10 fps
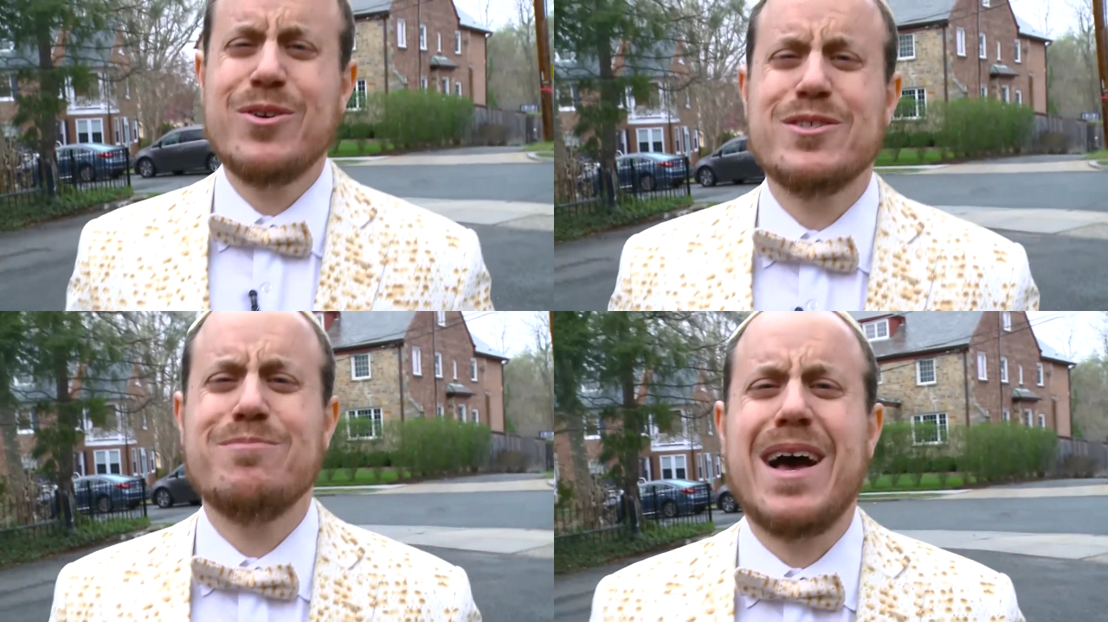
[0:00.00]

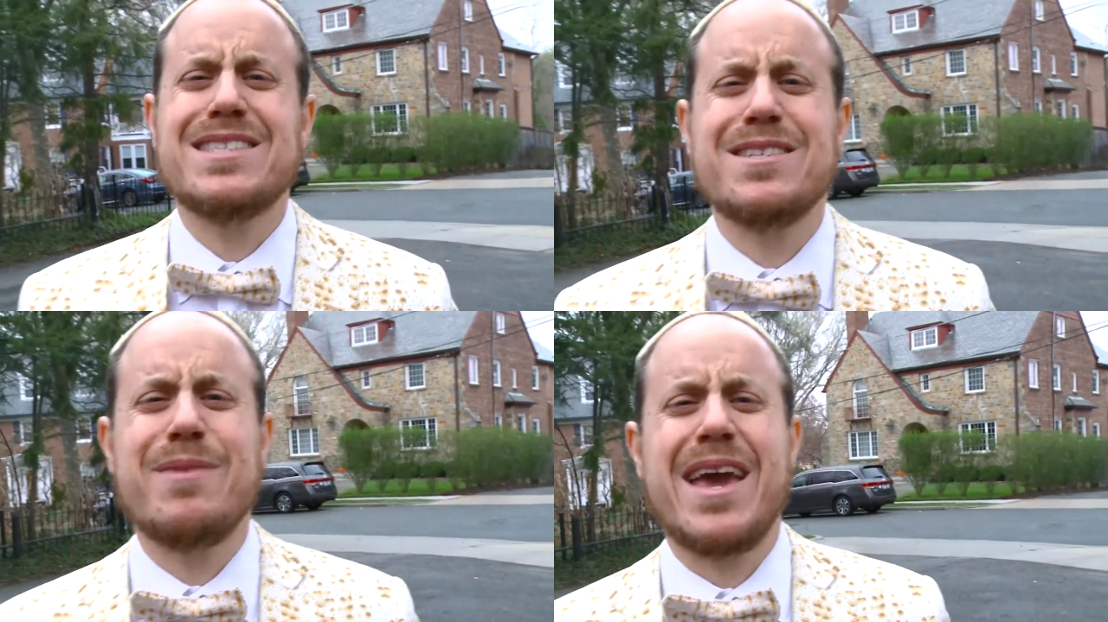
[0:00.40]
because
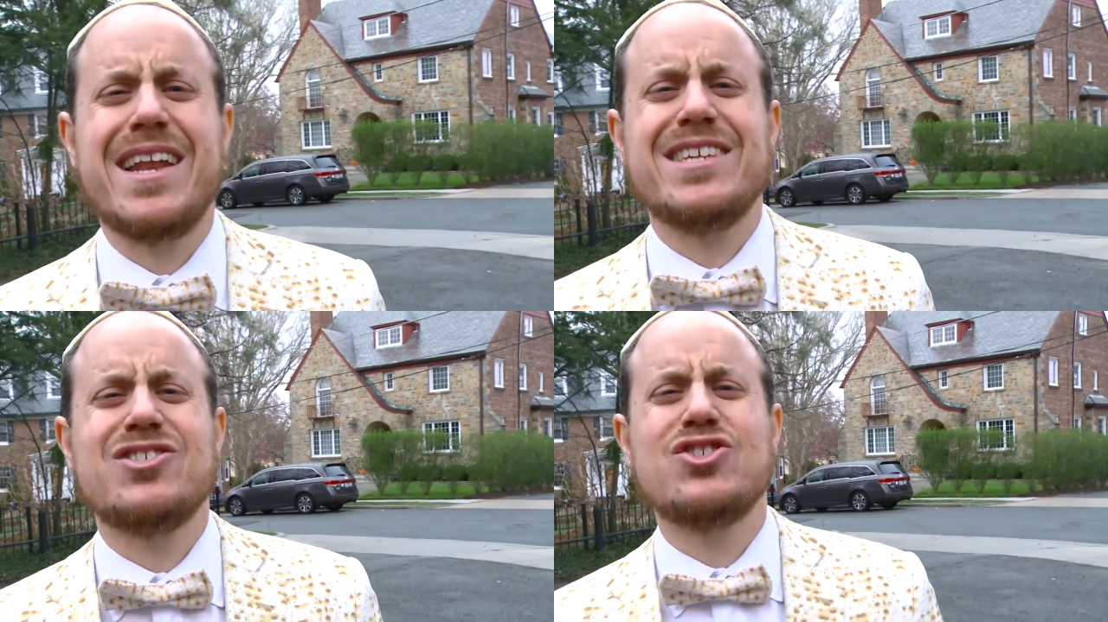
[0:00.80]
Matzah
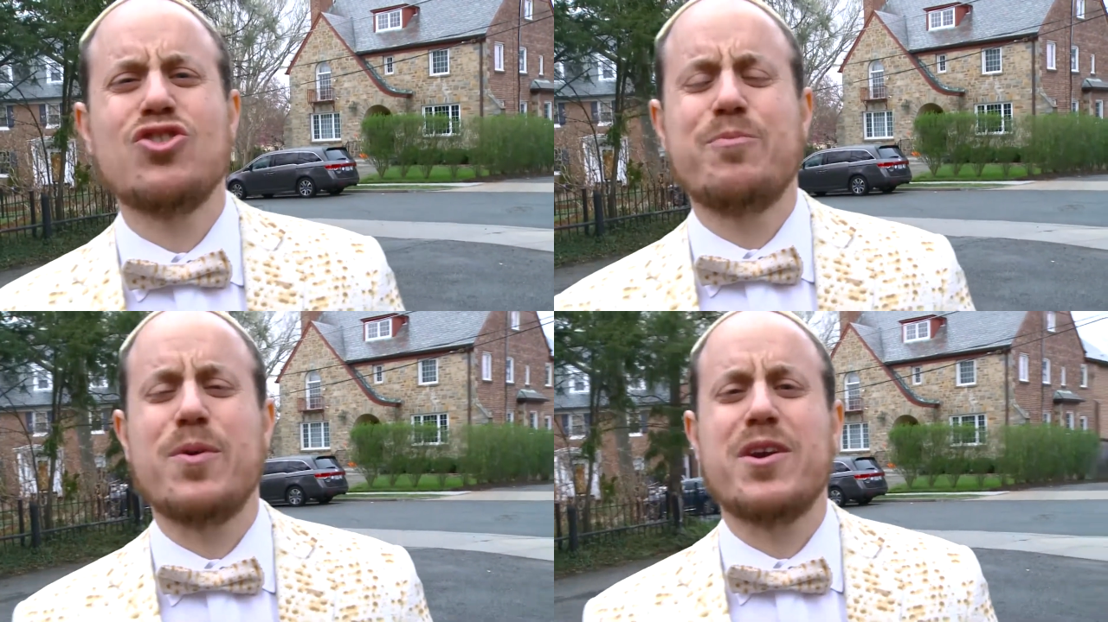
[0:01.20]
Man is
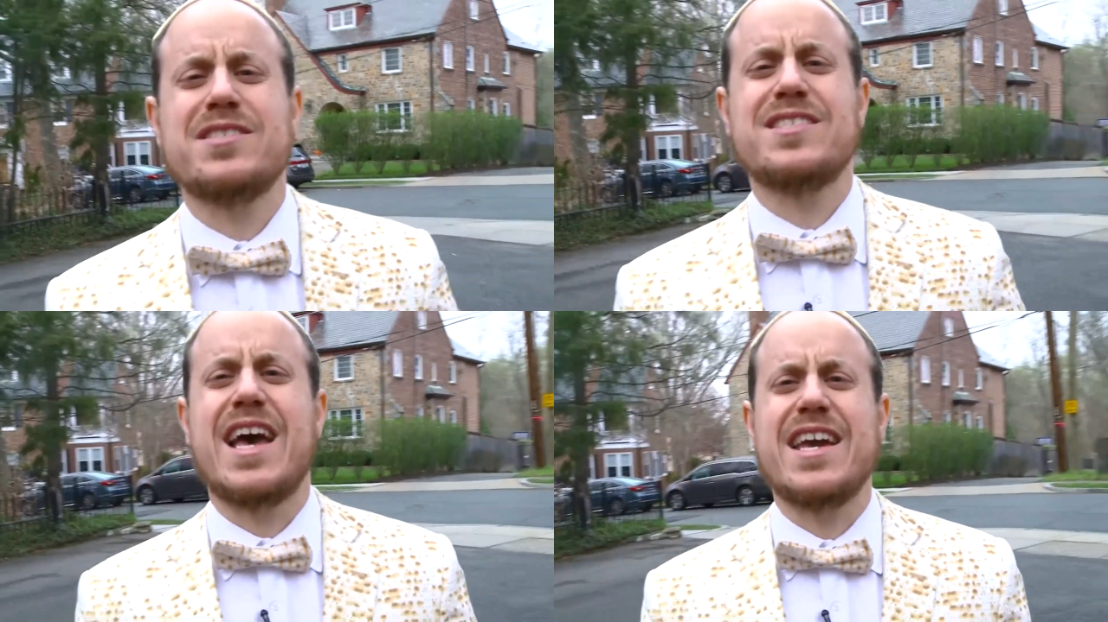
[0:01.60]
super
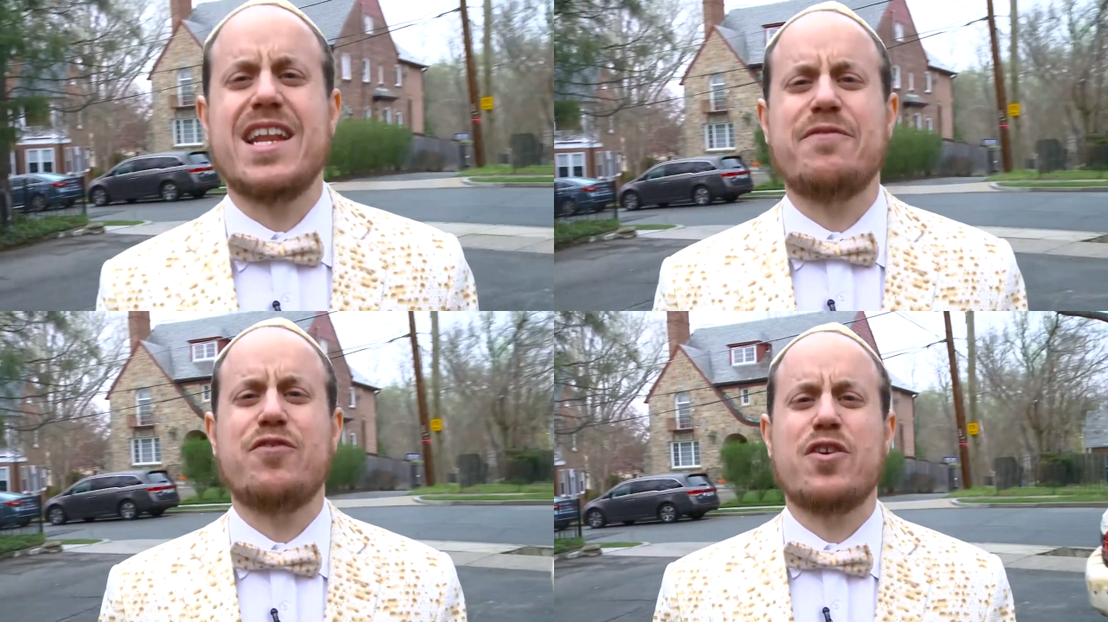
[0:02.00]

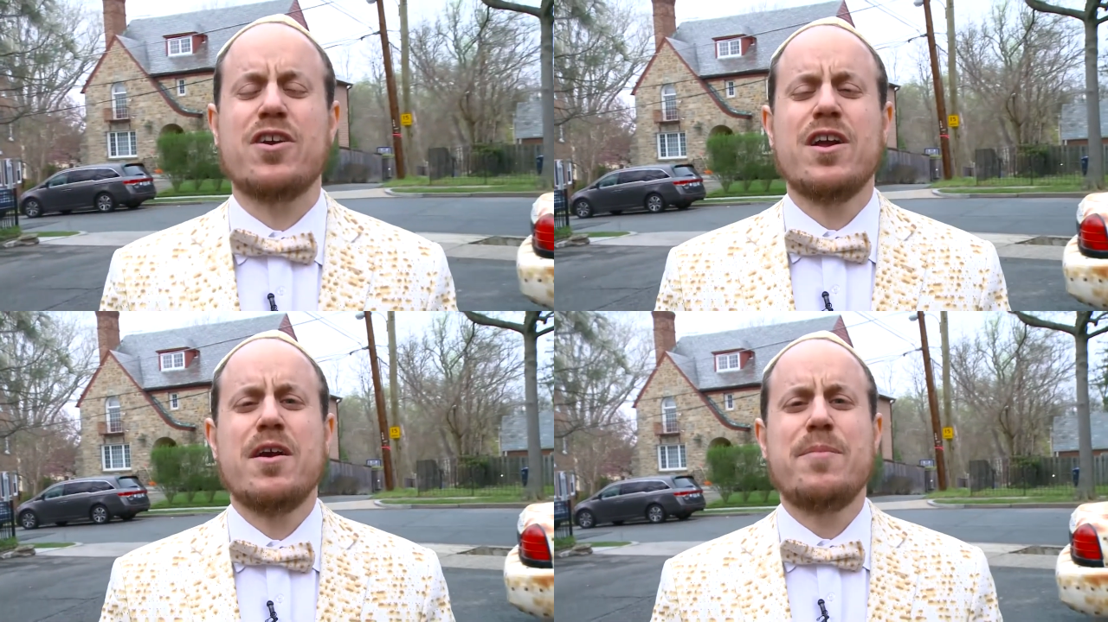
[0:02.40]
excited
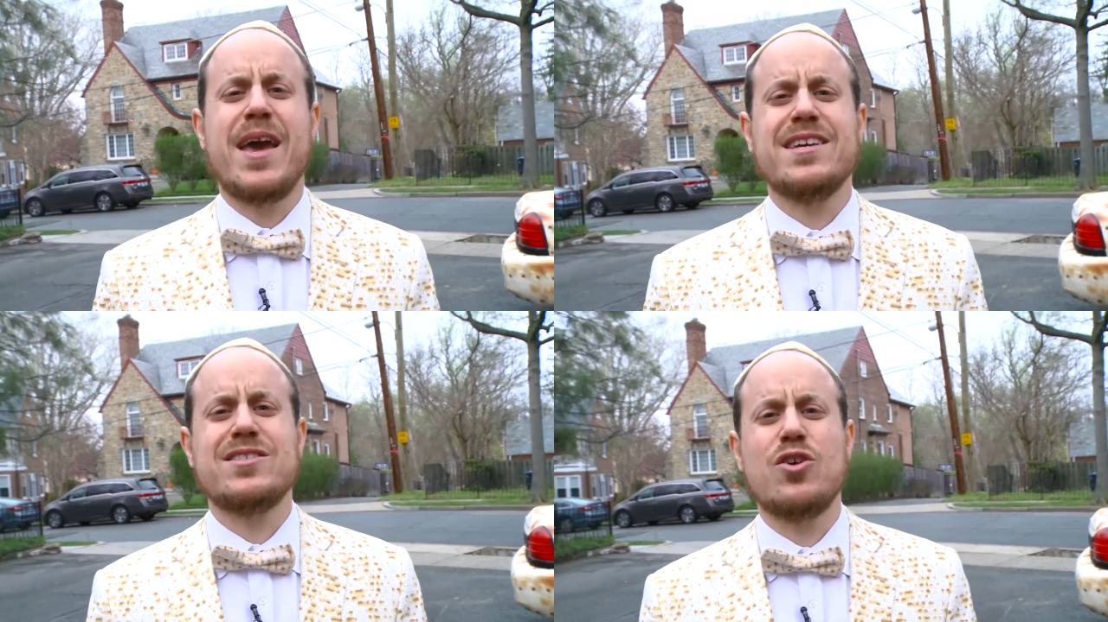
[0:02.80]
for
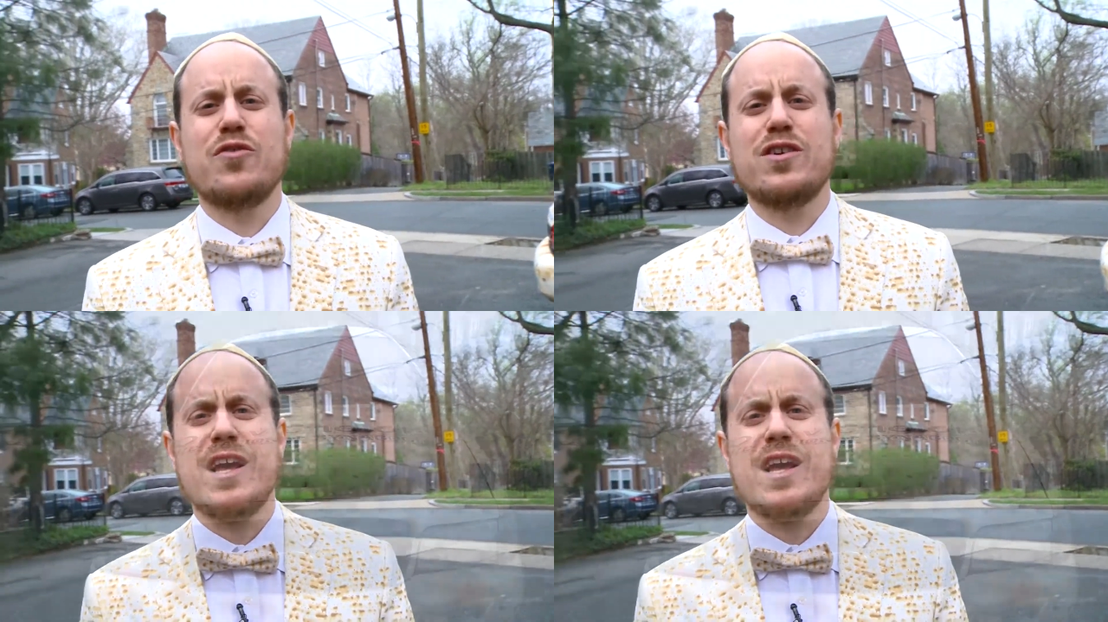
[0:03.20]
Passover